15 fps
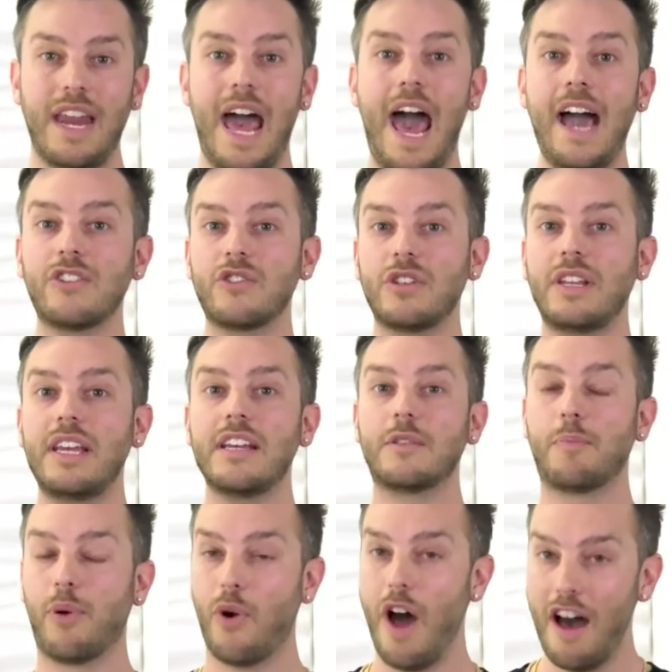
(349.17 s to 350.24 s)
actually is
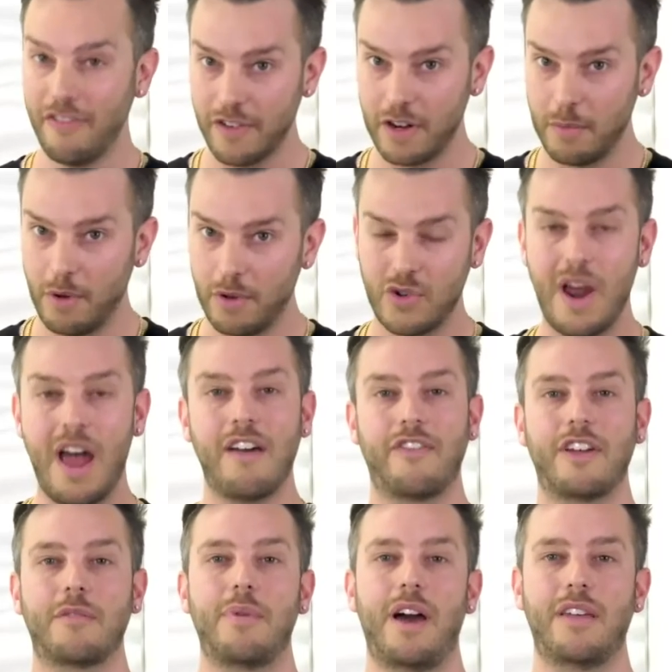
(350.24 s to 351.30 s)
profitable
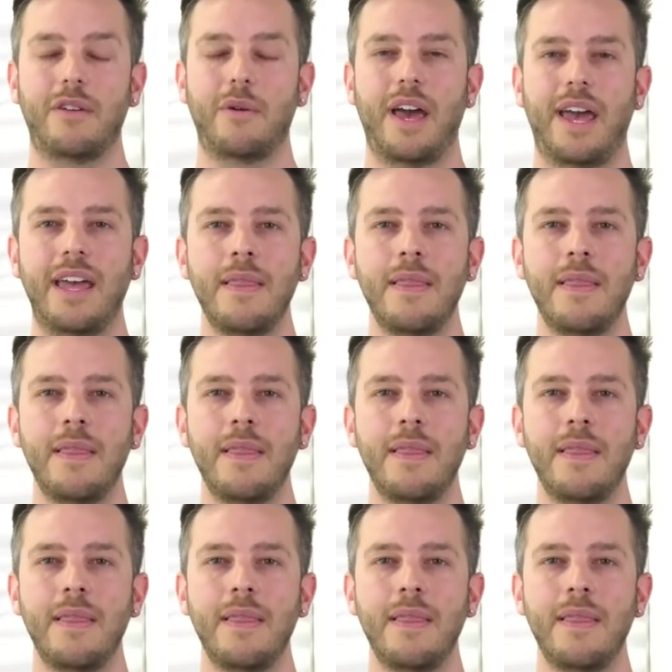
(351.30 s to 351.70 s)
traffic, by the way,